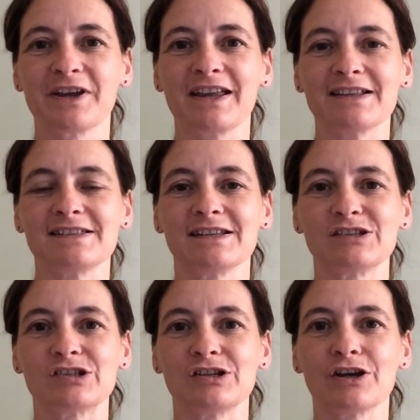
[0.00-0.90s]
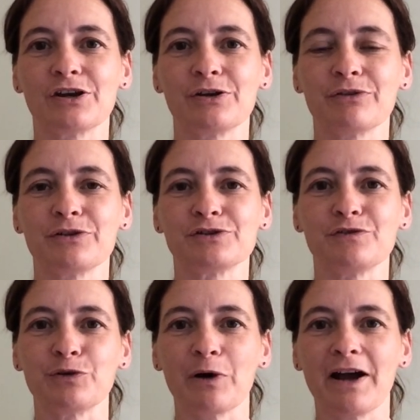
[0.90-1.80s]
getting to know those of
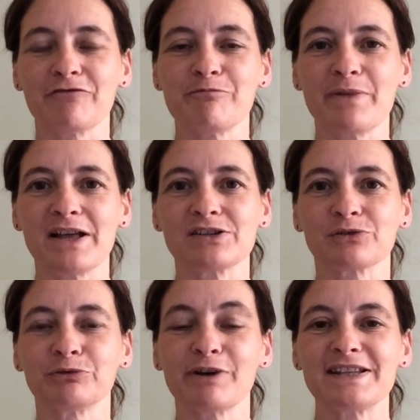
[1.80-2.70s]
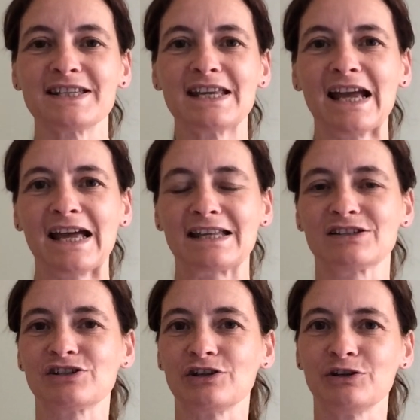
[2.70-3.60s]
you I haven't met already and
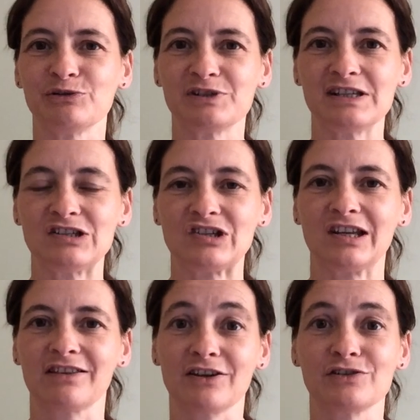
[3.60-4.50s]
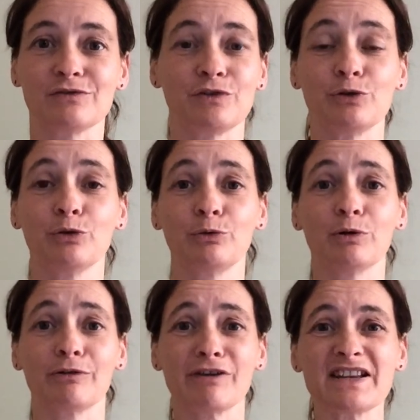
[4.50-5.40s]
to teaching those of you who
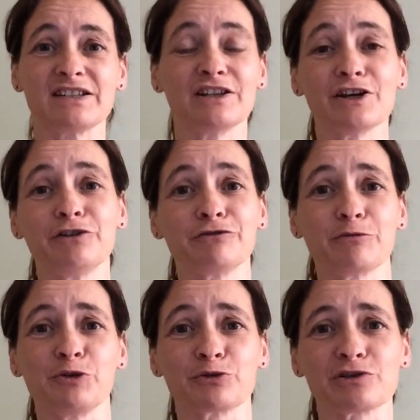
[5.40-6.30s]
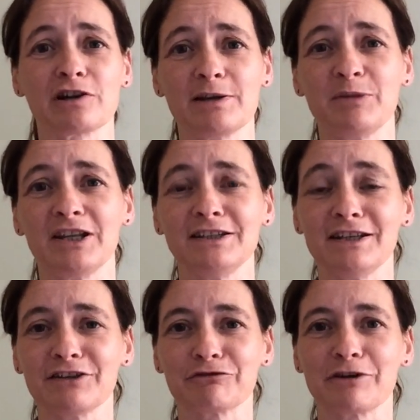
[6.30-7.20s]
already know from your time in
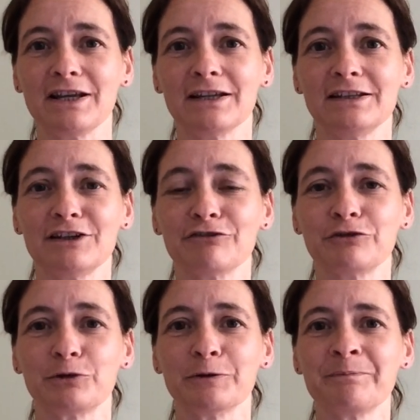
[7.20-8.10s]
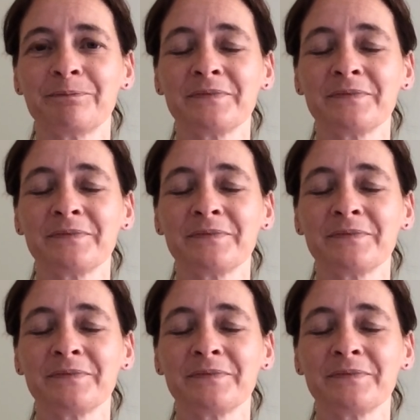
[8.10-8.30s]
Year 3 and Year 4.